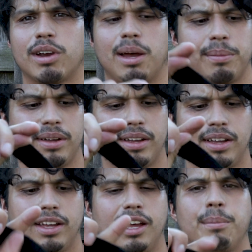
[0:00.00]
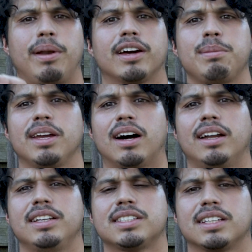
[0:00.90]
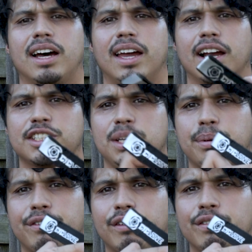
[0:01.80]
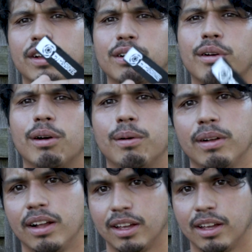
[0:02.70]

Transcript: strap. But I'm gonna be honest, I actually prefer Velcro